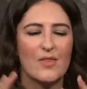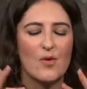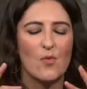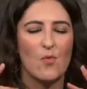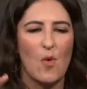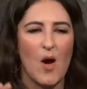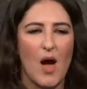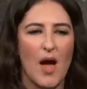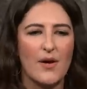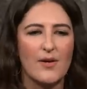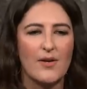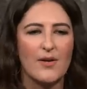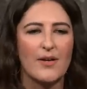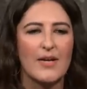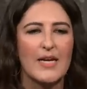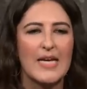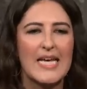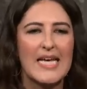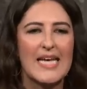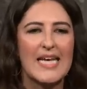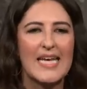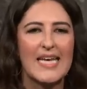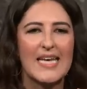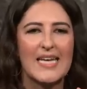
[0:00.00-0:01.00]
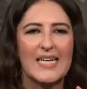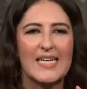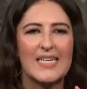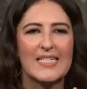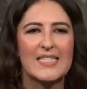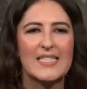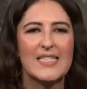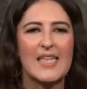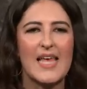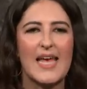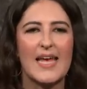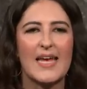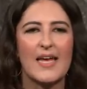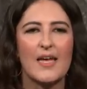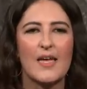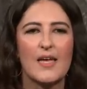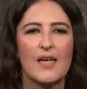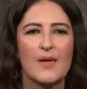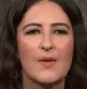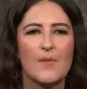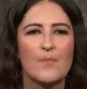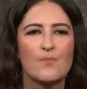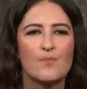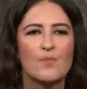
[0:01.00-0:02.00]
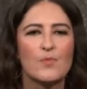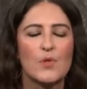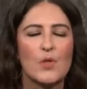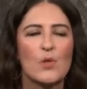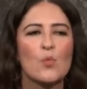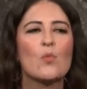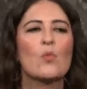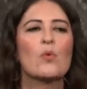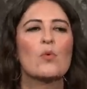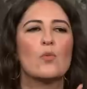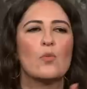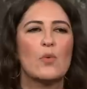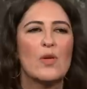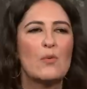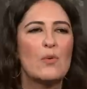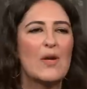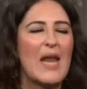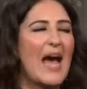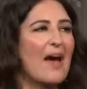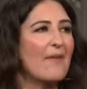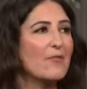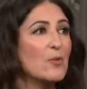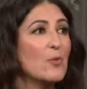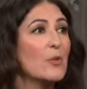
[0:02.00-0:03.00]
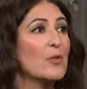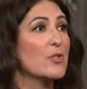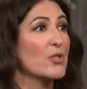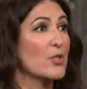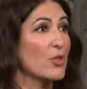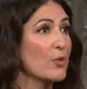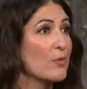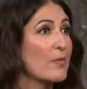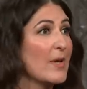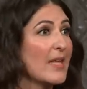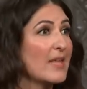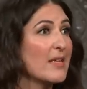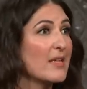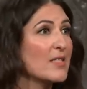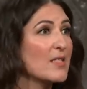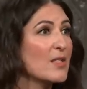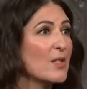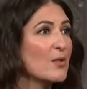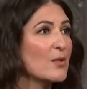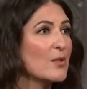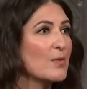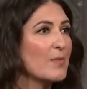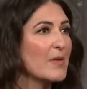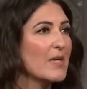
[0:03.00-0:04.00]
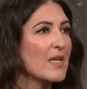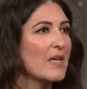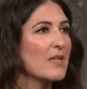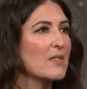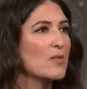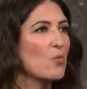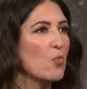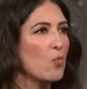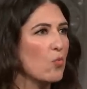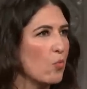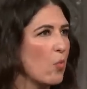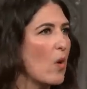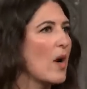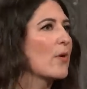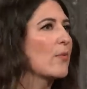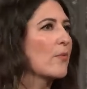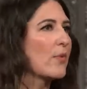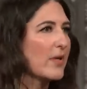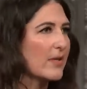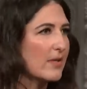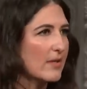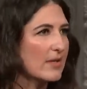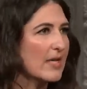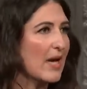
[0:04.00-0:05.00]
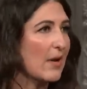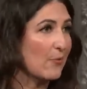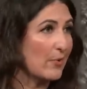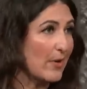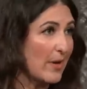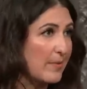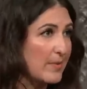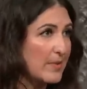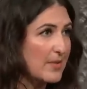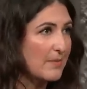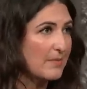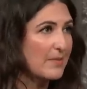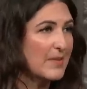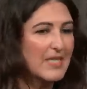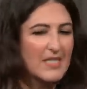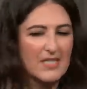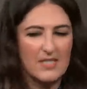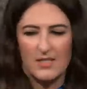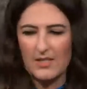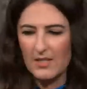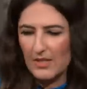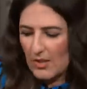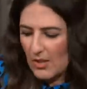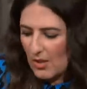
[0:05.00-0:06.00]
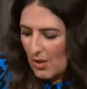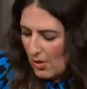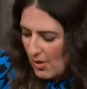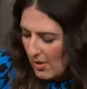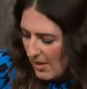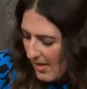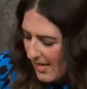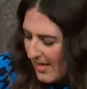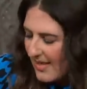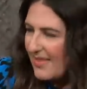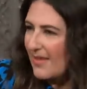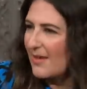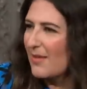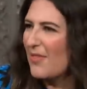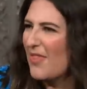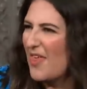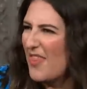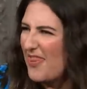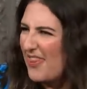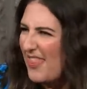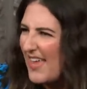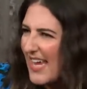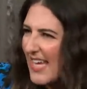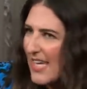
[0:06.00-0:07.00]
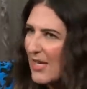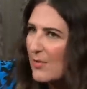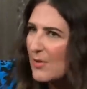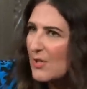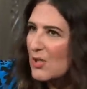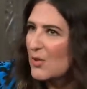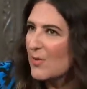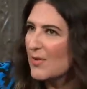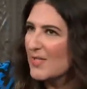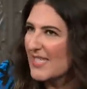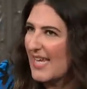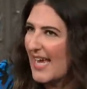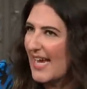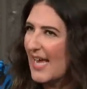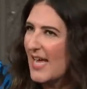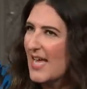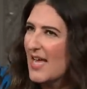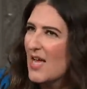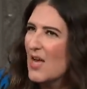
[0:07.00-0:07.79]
the water, it is like we would have to wear two bathing suits because one would get ripped. Because you, the, the, the thing you would do is like